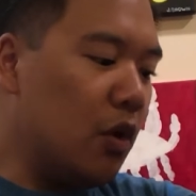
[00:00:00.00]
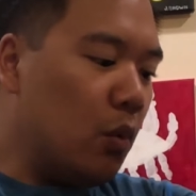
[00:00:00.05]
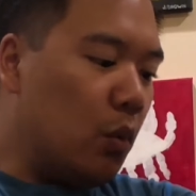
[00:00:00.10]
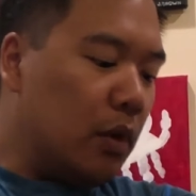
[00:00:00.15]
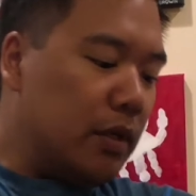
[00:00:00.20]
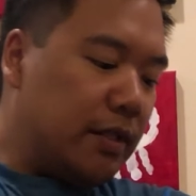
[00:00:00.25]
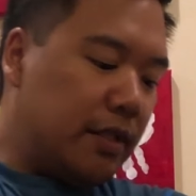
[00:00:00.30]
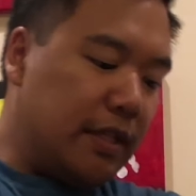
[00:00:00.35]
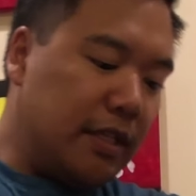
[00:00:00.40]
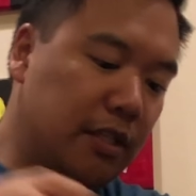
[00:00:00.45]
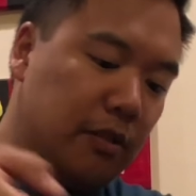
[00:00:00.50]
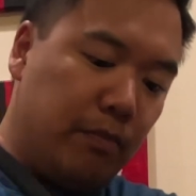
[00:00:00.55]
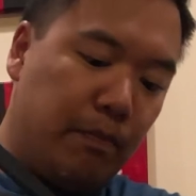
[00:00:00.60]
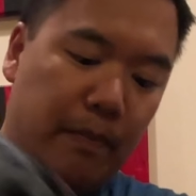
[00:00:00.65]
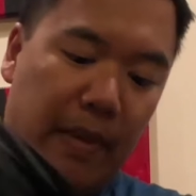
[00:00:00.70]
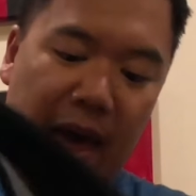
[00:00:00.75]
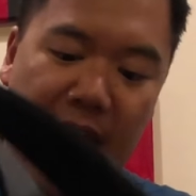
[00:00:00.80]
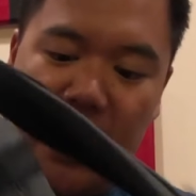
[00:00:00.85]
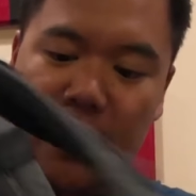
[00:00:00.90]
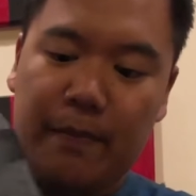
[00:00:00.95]
was this
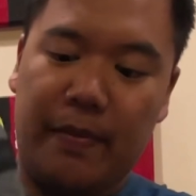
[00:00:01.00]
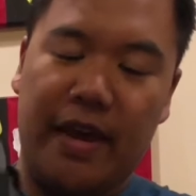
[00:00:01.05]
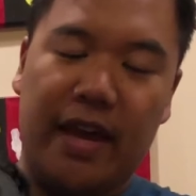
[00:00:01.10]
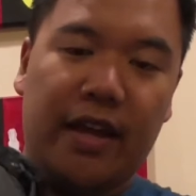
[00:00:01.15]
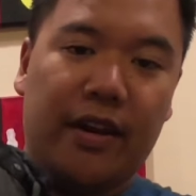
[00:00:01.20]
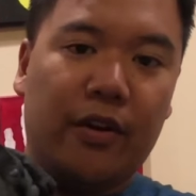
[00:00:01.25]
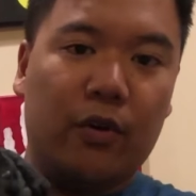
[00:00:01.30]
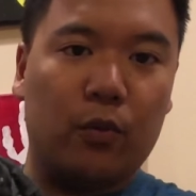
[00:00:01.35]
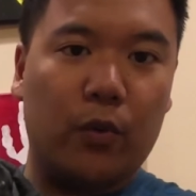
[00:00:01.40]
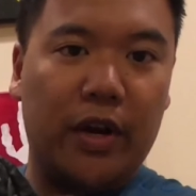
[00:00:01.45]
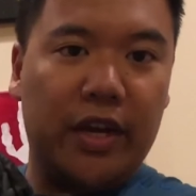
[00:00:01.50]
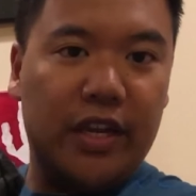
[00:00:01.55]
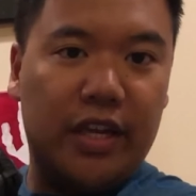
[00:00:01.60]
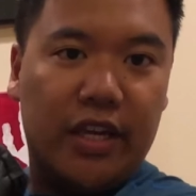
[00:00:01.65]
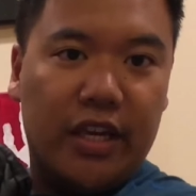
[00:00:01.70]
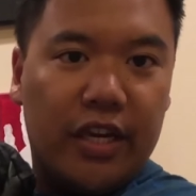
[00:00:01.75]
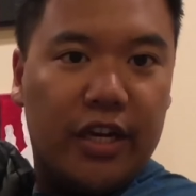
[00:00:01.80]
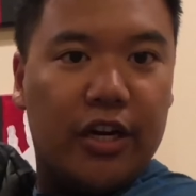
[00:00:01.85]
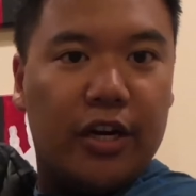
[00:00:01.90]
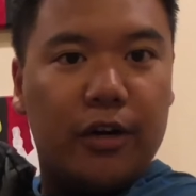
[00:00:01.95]
back panel right
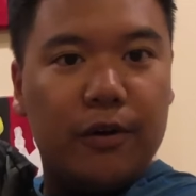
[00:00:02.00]
here.